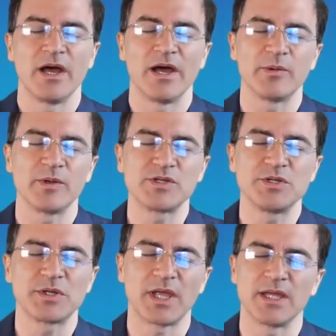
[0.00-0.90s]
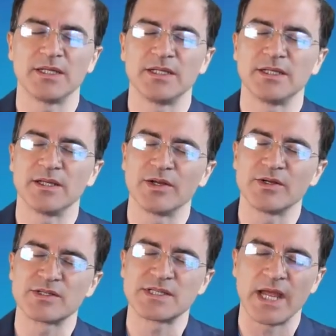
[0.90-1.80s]
I wish you can
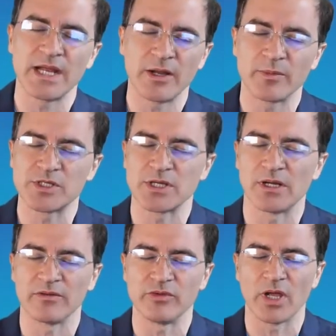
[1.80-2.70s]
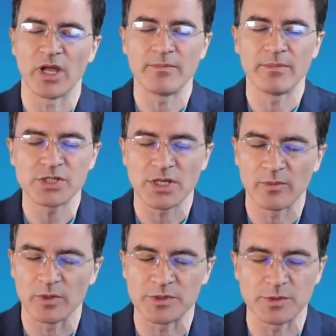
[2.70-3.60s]
understand how much I love you, how much I
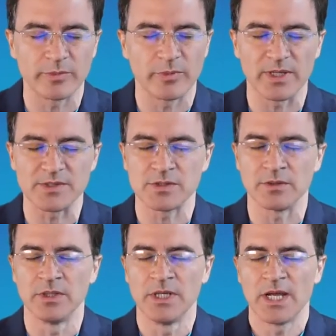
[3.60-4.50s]
want to embrace you,